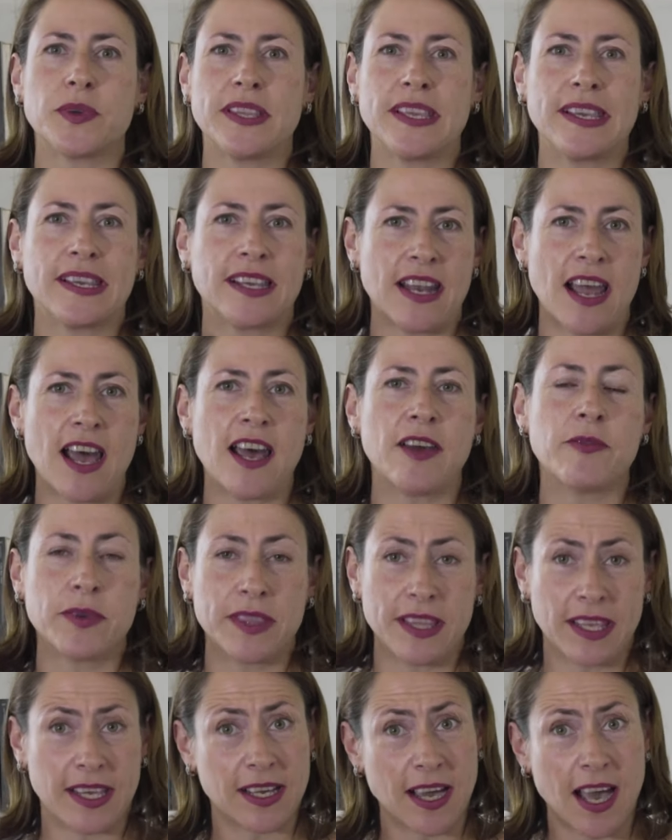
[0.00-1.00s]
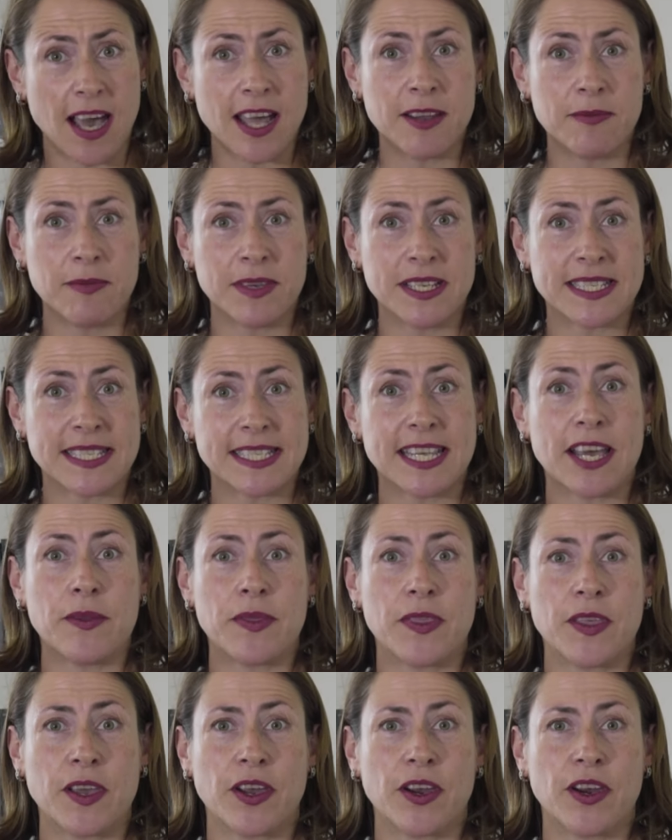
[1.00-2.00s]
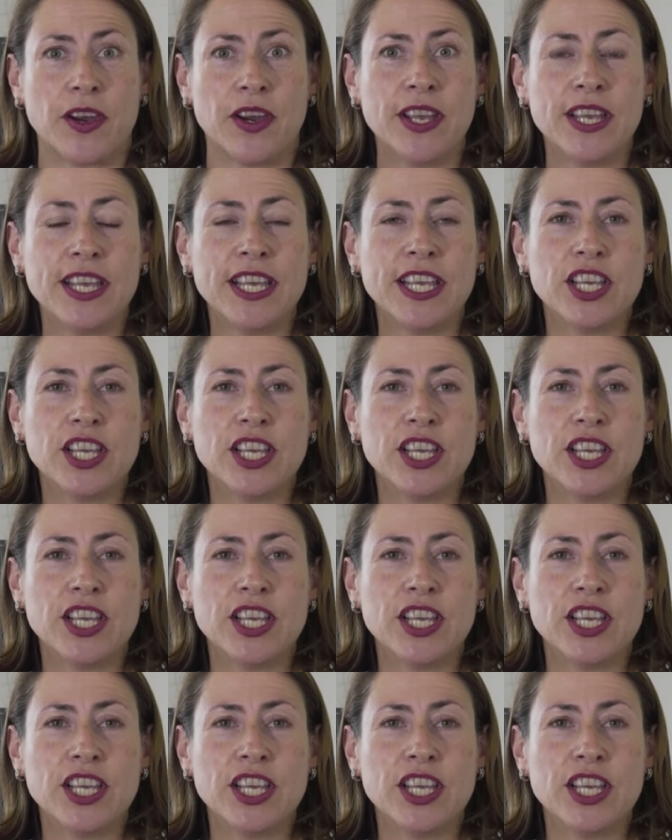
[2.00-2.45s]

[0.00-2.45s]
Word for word: with the, econo- with the economists out there